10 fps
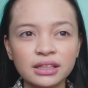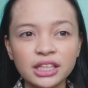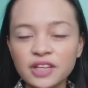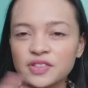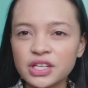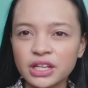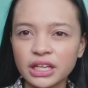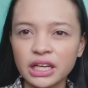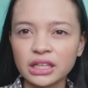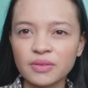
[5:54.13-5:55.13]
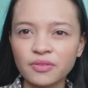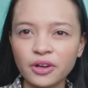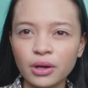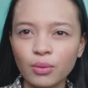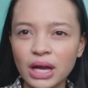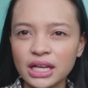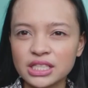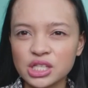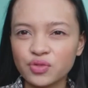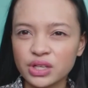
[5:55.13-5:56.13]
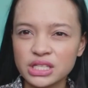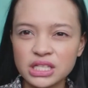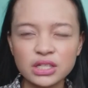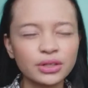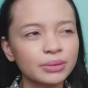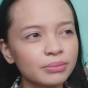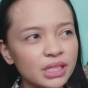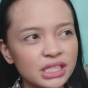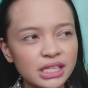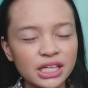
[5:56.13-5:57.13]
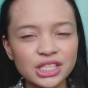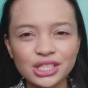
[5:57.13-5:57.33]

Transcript: leaves her kingdom for a while just for a secret meeting.